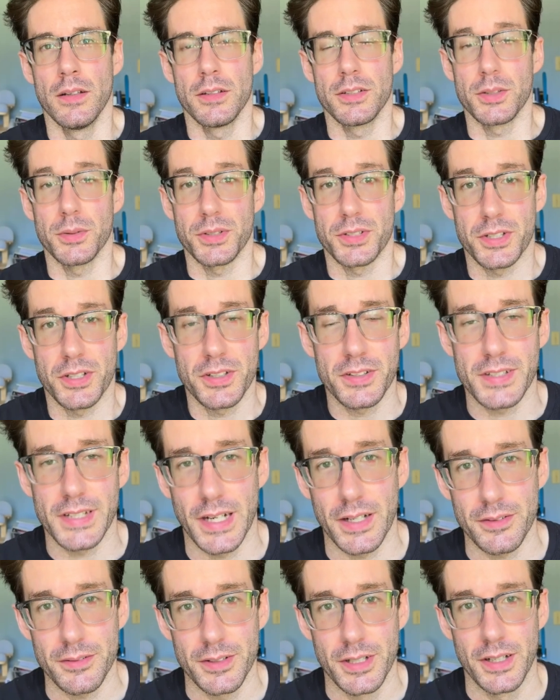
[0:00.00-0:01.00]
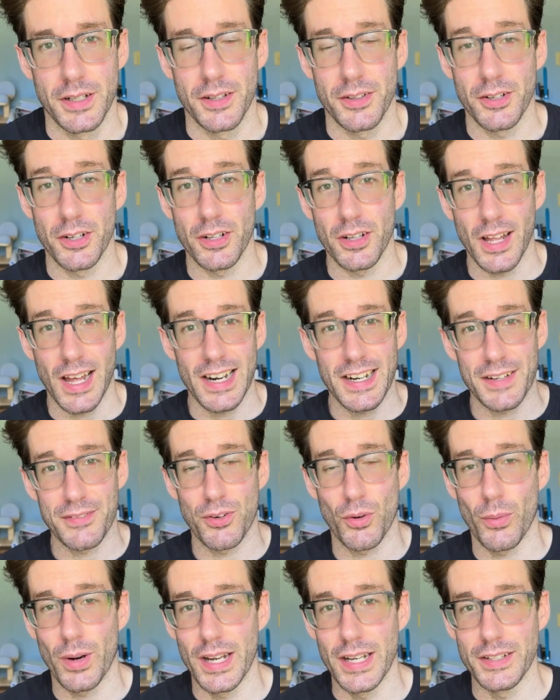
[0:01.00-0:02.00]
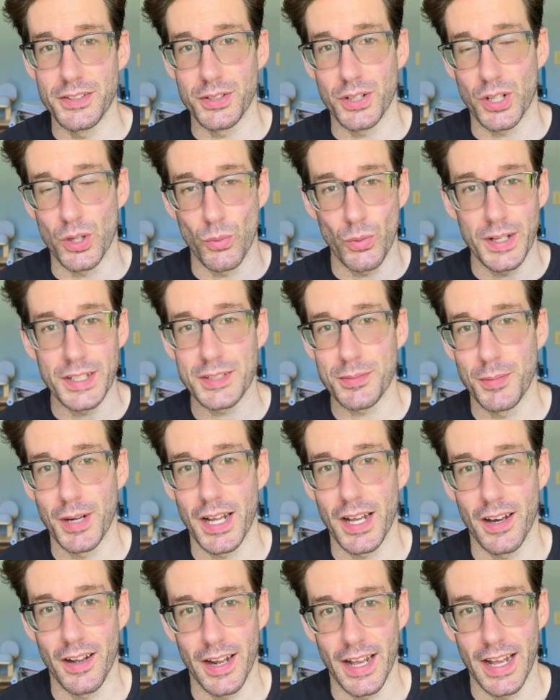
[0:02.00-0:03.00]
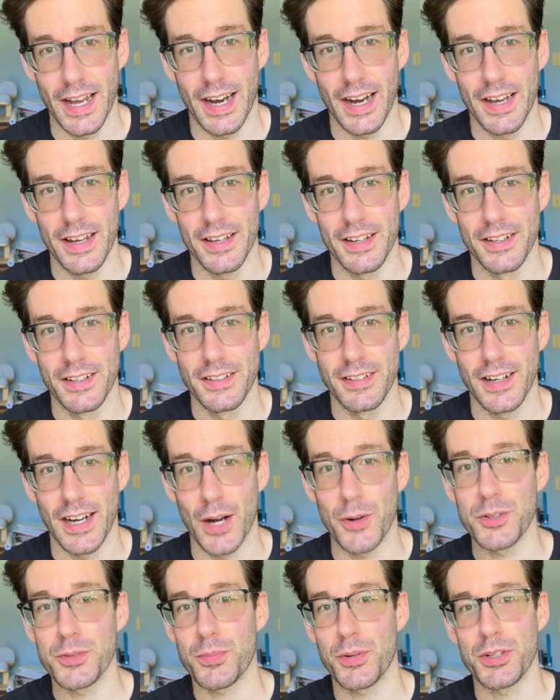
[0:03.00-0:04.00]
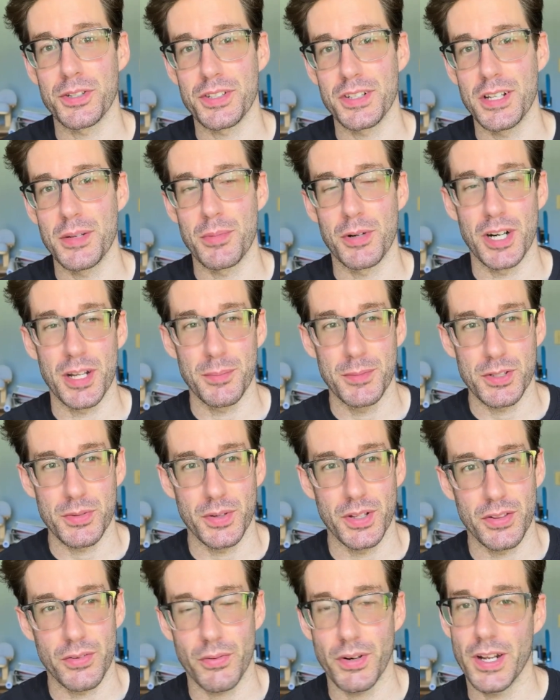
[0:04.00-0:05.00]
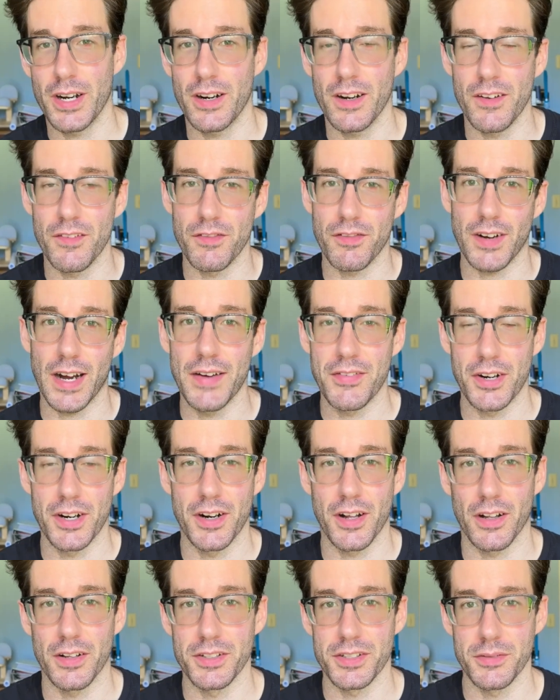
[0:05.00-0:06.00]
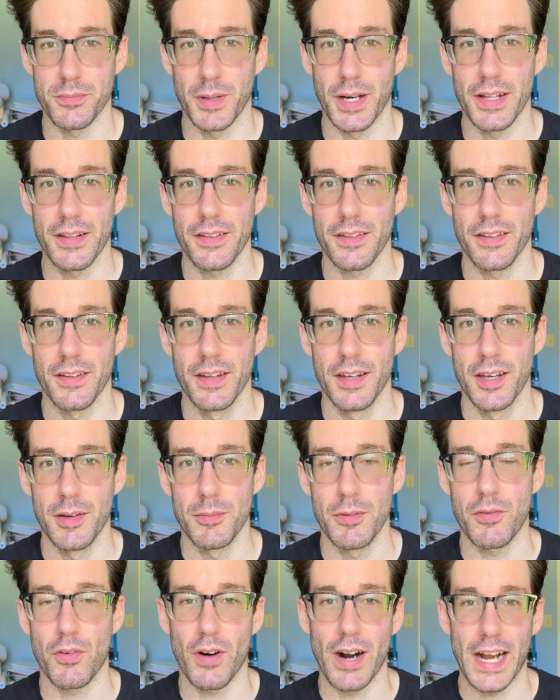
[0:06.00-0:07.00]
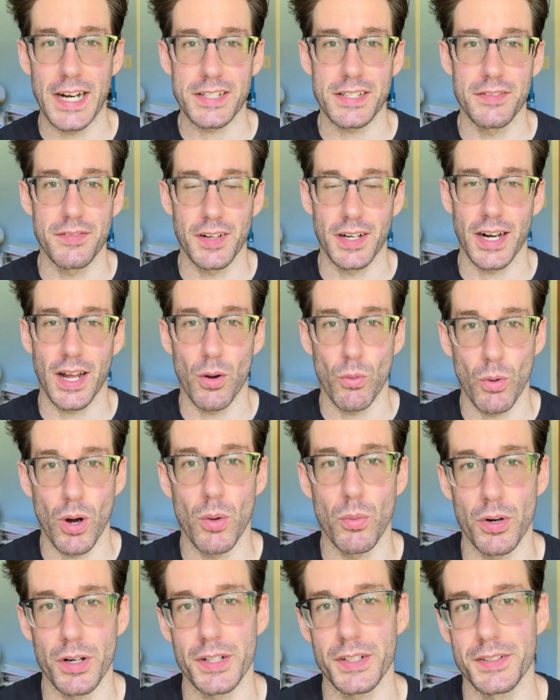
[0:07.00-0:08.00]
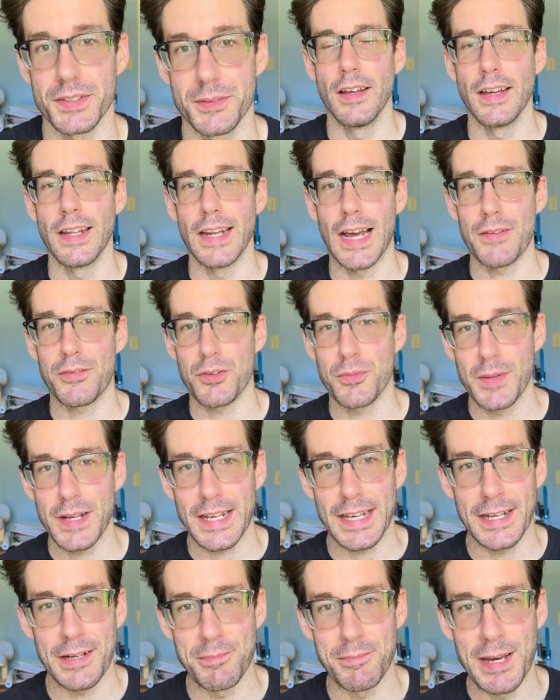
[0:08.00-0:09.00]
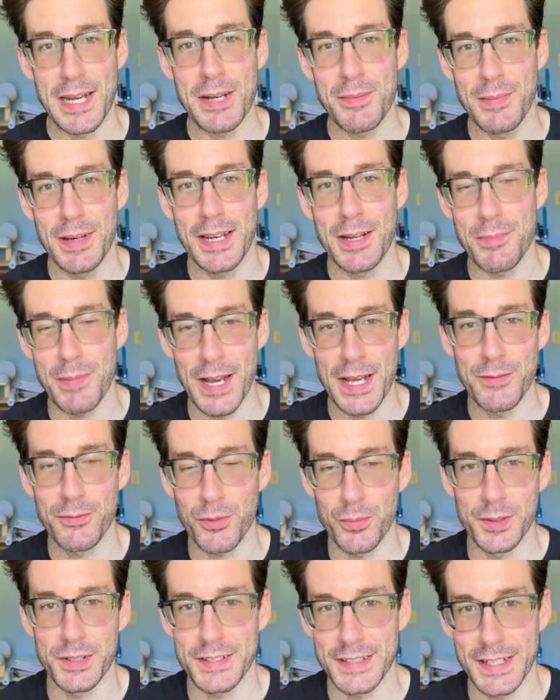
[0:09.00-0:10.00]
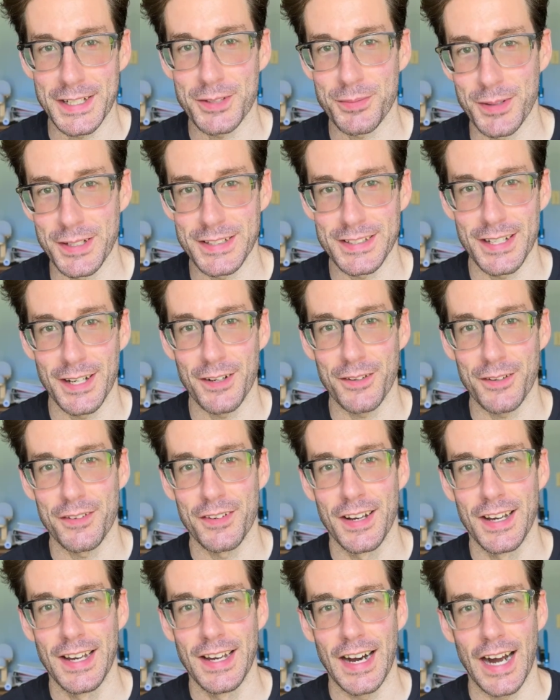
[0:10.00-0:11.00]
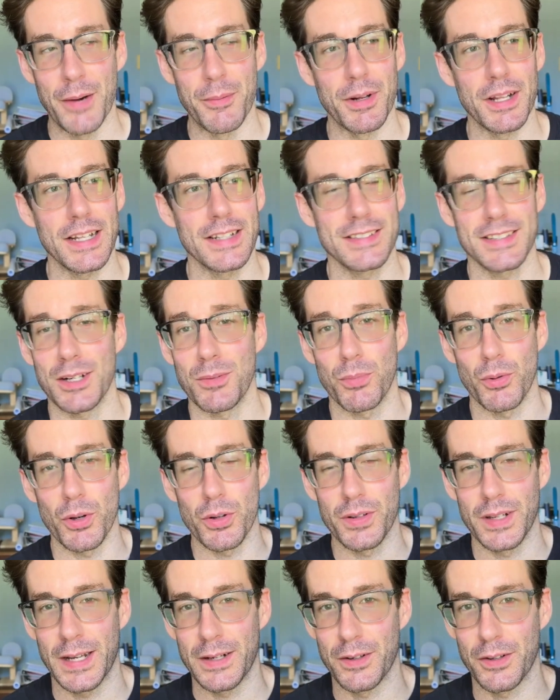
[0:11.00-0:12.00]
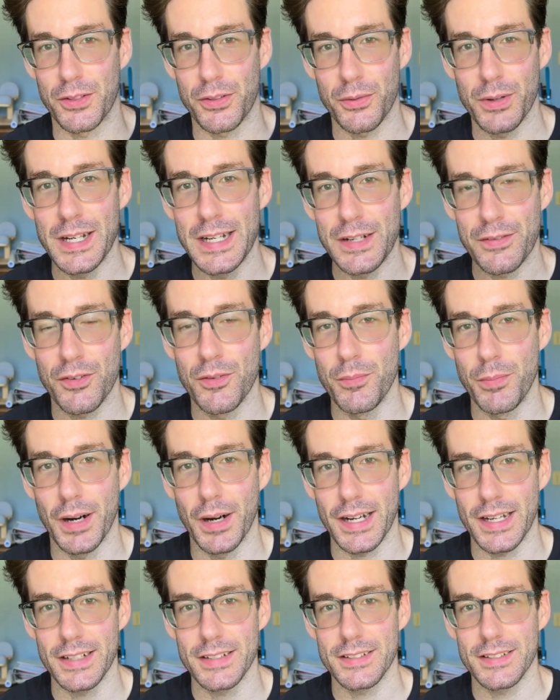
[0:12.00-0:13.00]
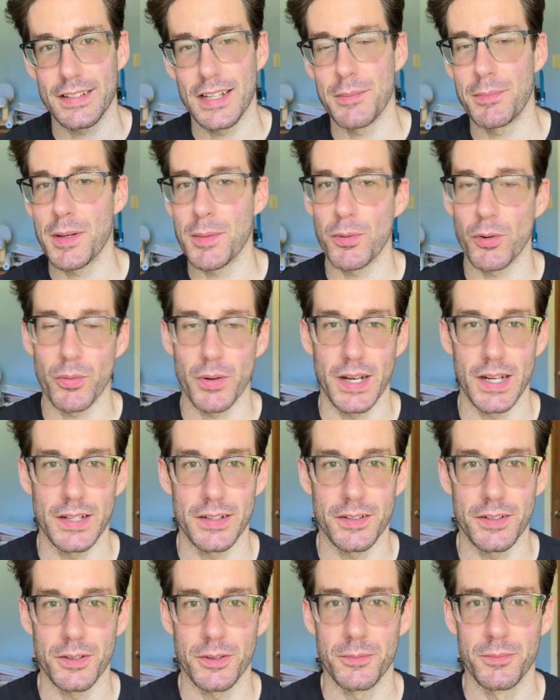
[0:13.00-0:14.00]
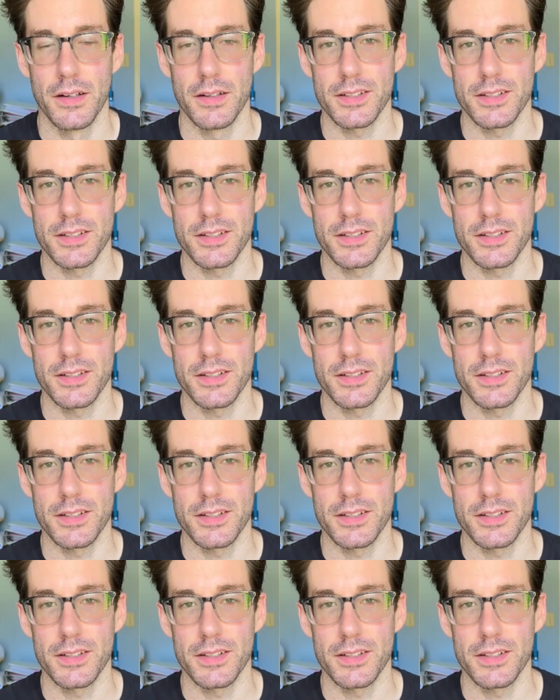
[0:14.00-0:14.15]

So it turns out there are a lot of different ways you can waste money on A I. I was personally burning between three hundred dollars and five hundred dollars a month before I actually figured out what works. And after making many, many painful mistakes myself, I realized that it boiled down to three different buckets that people run into.